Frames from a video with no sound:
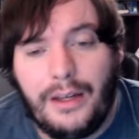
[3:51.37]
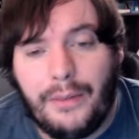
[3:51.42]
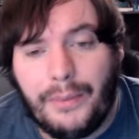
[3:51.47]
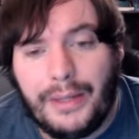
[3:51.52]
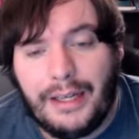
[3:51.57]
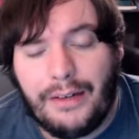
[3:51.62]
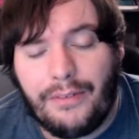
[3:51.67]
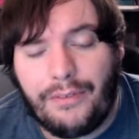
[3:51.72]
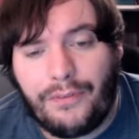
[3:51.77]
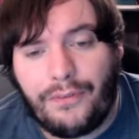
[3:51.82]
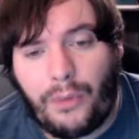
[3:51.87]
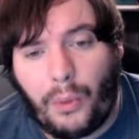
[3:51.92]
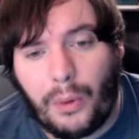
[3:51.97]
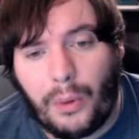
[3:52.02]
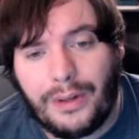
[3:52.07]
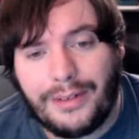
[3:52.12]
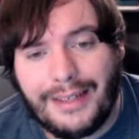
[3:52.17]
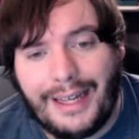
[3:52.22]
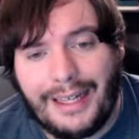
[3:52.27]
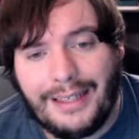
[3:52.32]
We have four
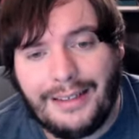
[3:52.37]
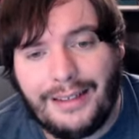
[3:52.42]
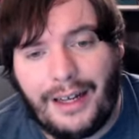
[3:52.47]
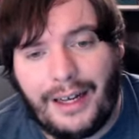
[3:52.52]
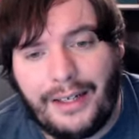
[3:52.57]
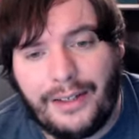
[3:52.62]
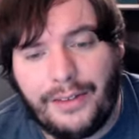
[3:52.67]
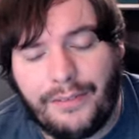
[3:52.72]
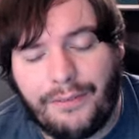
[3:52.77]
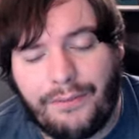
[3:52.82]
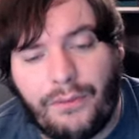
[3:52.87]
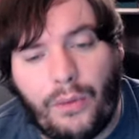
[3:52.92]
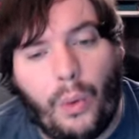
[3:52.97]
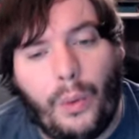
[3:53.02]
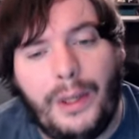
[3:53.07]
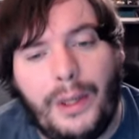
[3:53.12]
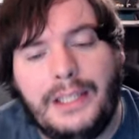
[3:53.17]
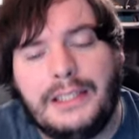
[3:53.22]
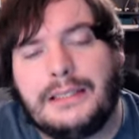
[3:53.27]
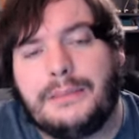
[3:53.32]
Leyline of the
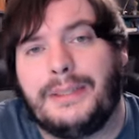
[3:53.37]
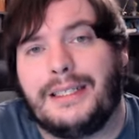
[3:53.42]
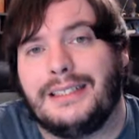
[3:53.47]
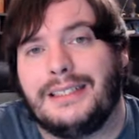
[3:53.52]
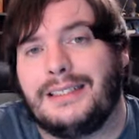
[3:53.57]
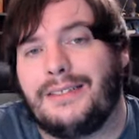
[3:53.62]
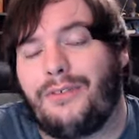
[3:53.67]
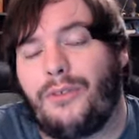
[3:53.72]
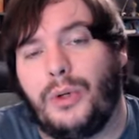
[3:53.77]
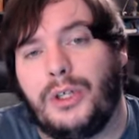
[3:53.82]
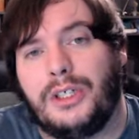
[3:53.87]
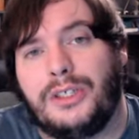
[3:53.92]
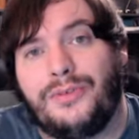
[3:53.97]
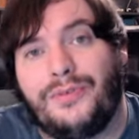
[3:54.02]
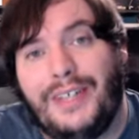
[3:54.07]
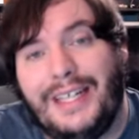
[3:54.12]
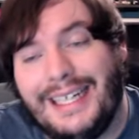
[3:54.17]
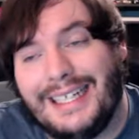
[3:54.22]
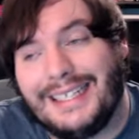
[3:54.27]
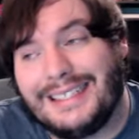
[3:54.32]
voids because of course
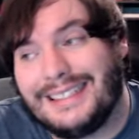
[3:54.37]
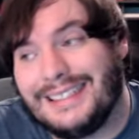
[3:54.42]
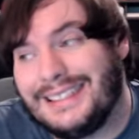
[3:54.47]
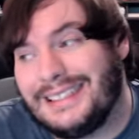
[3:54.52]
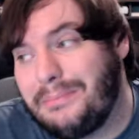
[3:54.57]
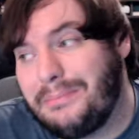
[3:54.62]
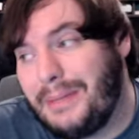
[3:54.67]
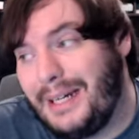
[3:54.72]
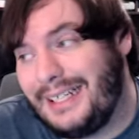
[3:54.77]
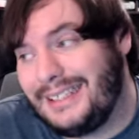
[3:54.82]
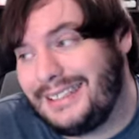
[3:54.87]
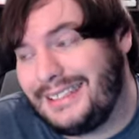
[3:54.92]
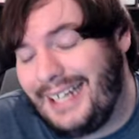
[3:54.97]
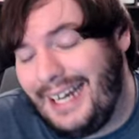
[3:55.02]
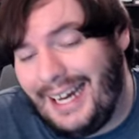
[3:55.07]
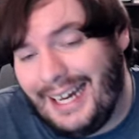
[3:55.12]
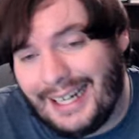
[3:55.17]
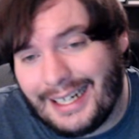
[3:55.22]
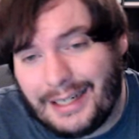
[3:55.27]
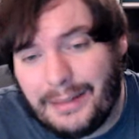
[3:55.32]
Phoenix is the best
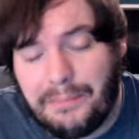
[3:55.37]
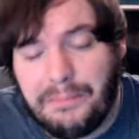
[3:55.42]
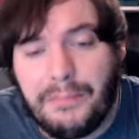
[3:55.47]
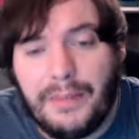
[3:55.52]
deck.